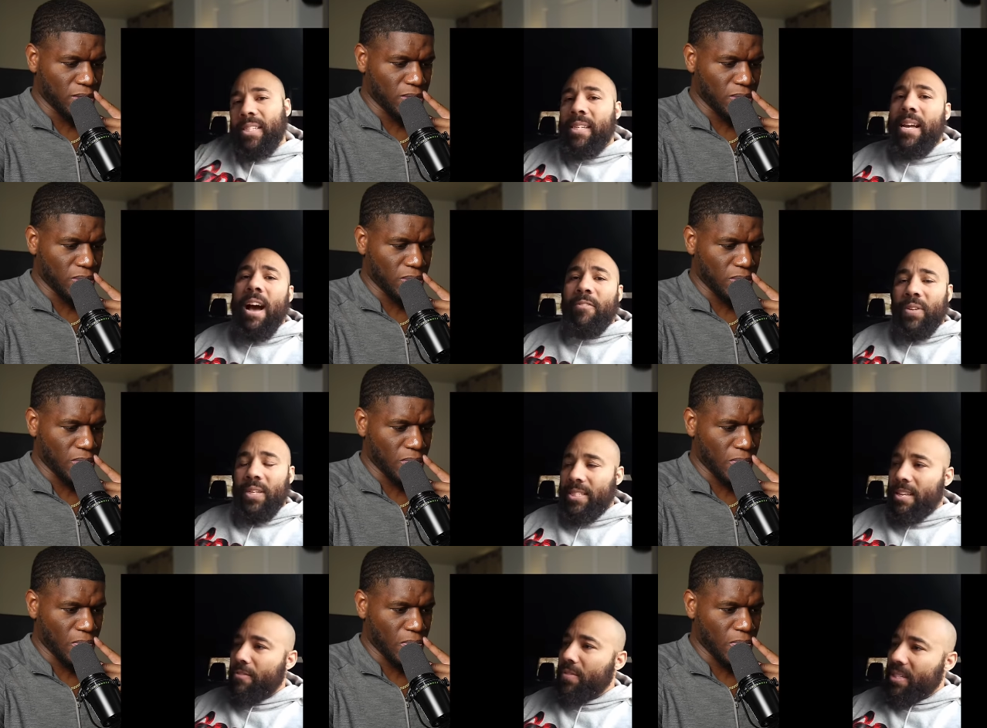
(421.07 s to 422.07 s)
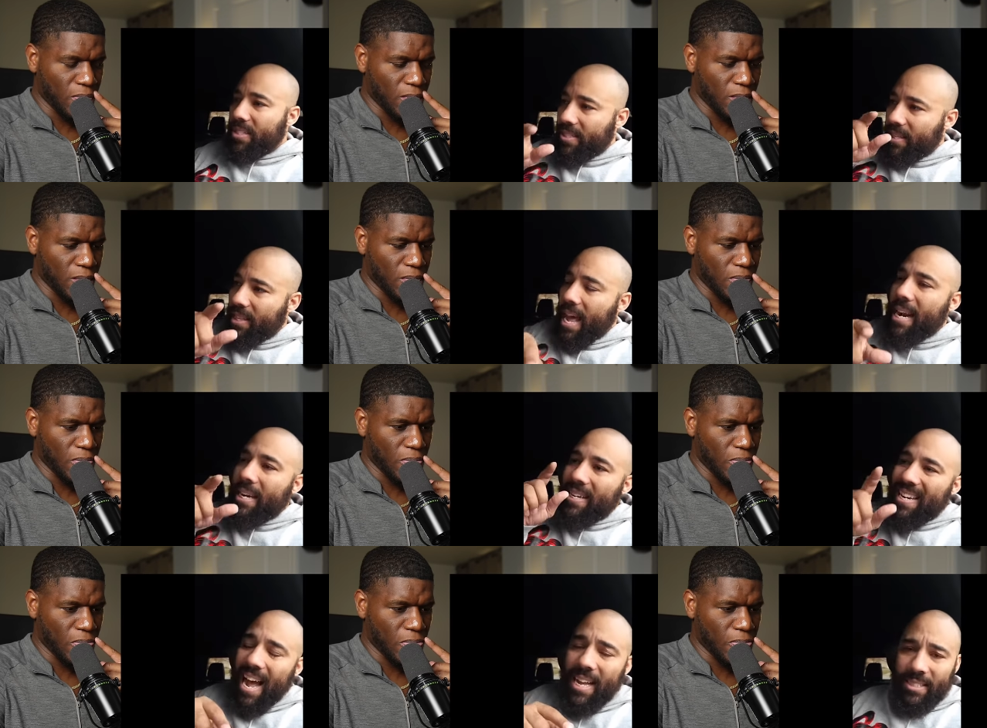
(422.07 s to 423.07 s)
Speaker 1: seek God for yourself because there's a lot of
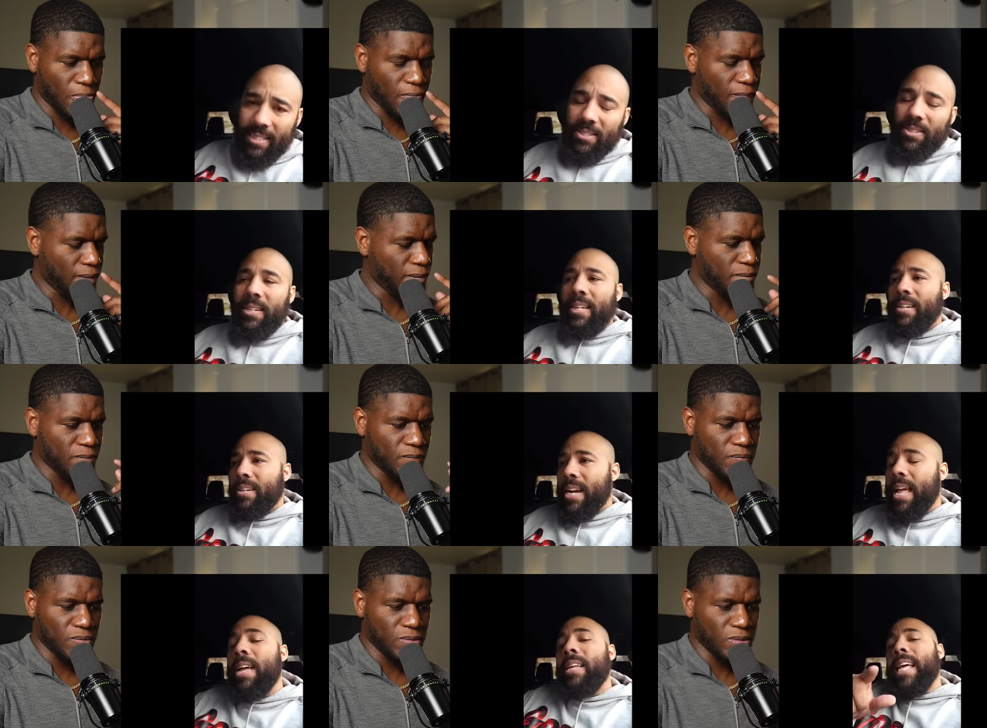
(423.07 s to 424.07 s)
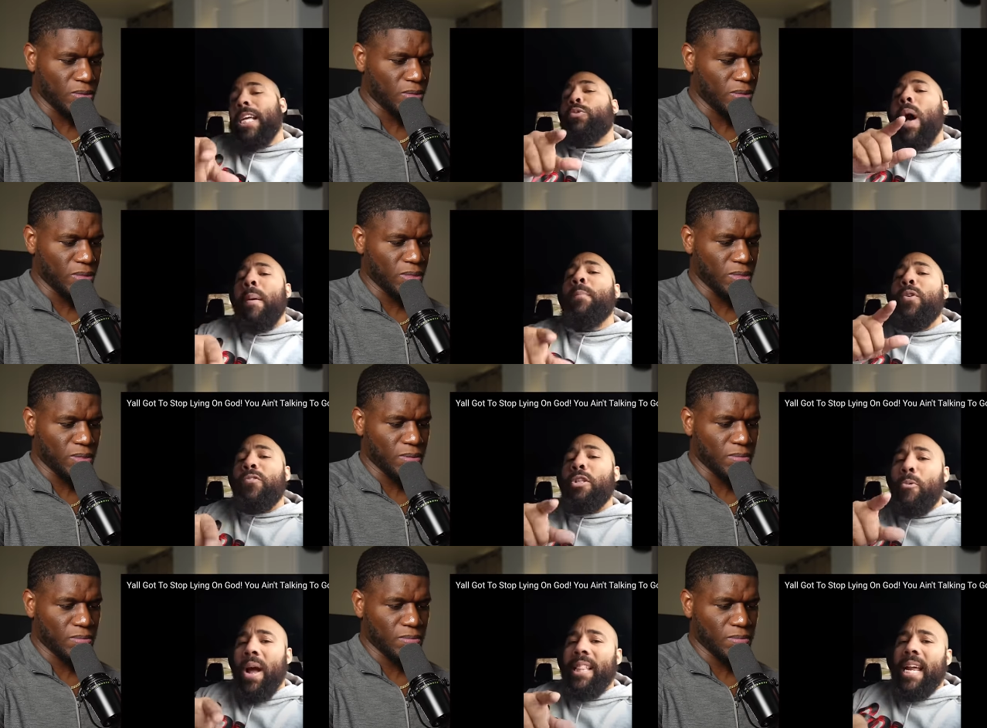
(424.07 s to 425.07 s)
nonsense on the internet. That's why I move the
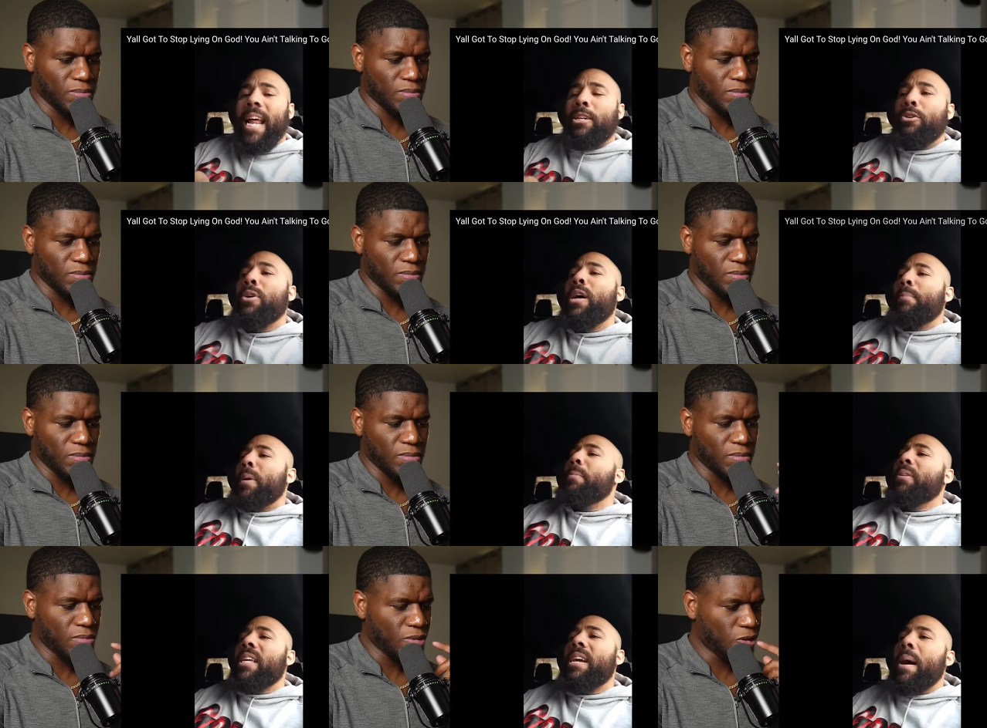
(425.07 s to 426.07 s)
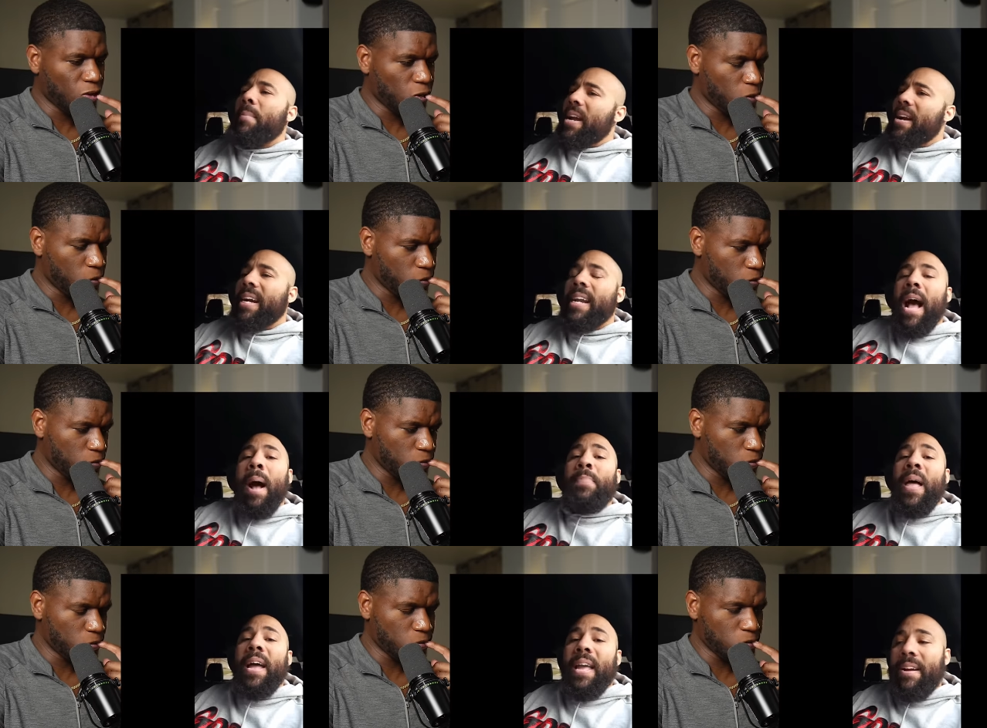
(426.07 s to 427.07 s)
way that I do. People think I'm arrogant. I'm
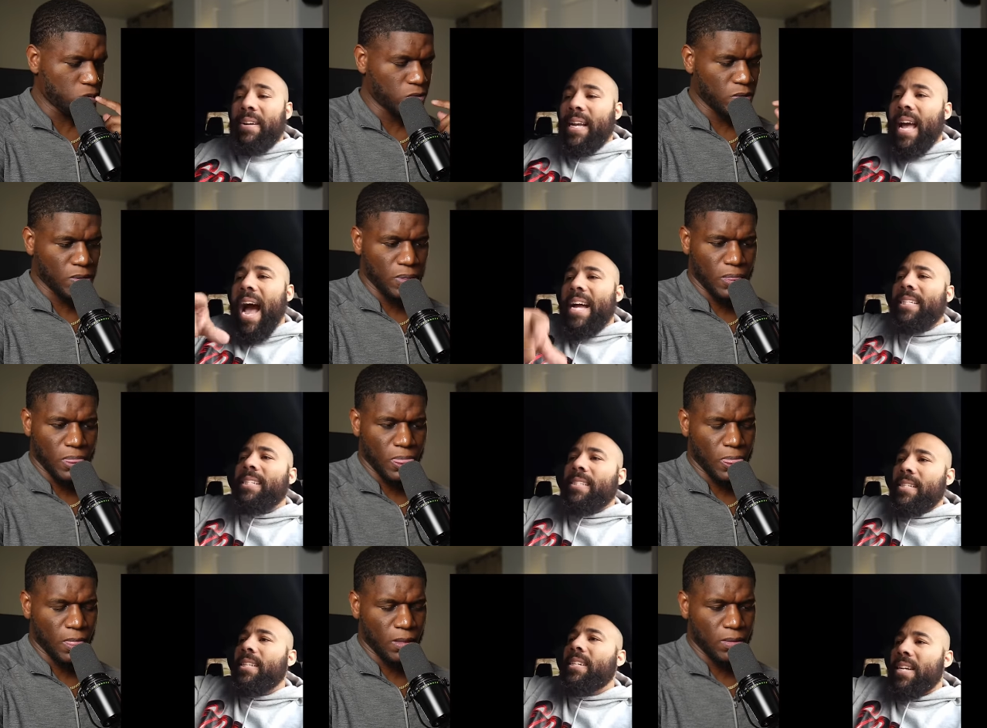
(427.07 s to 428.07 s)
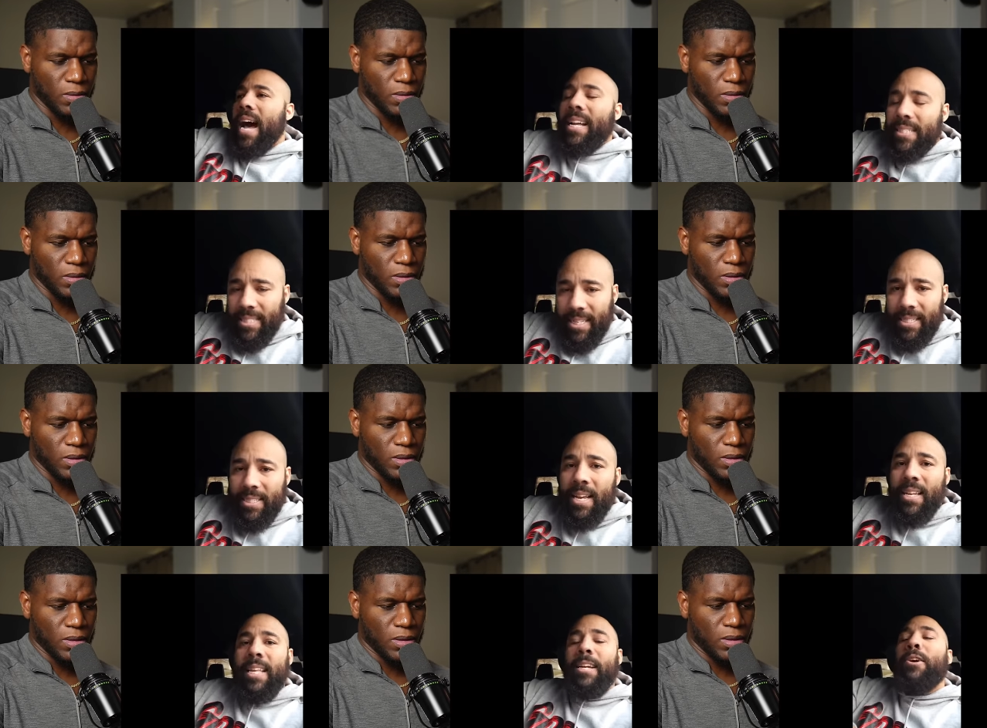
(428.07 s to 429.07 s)
not arrogant. I just see the nonsense
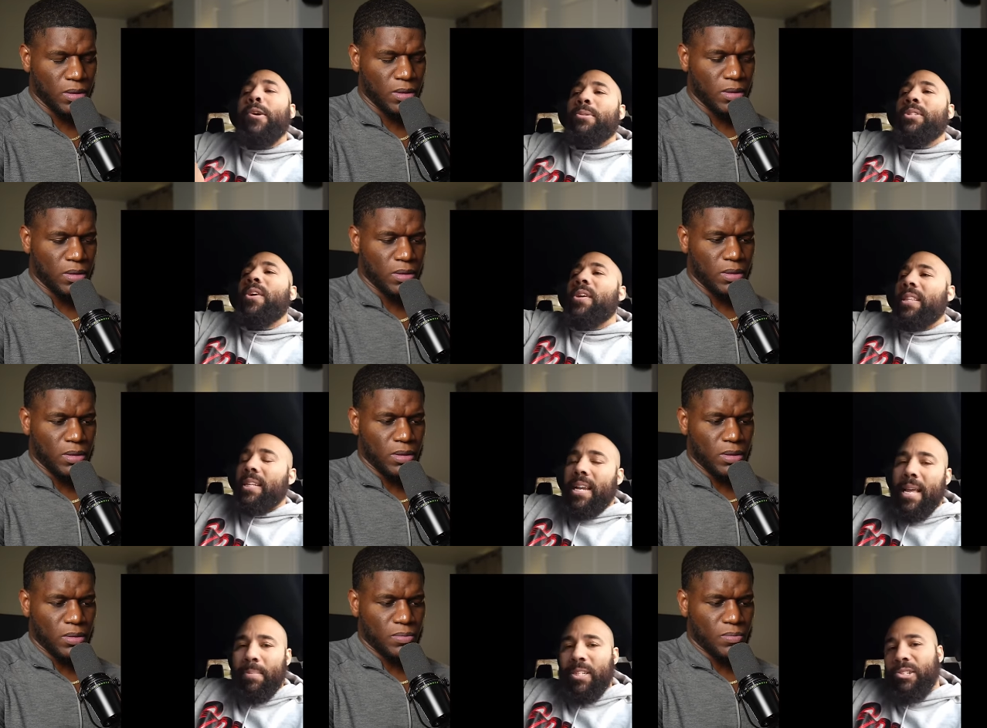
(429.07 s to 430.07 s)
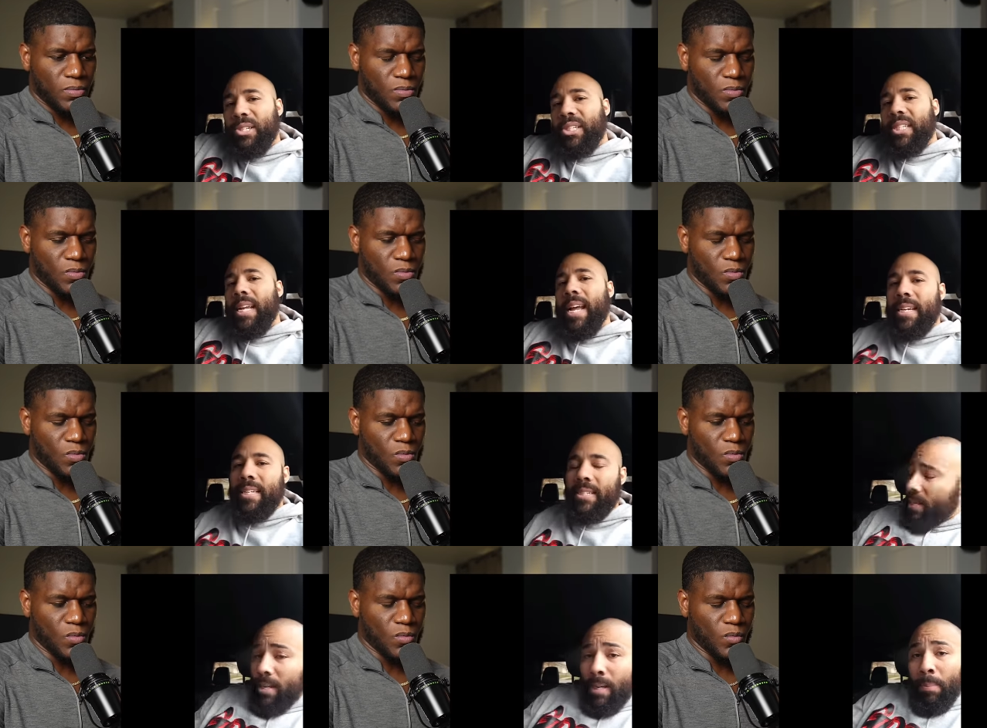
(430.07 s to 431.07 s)
that goes on in the name of Christianity.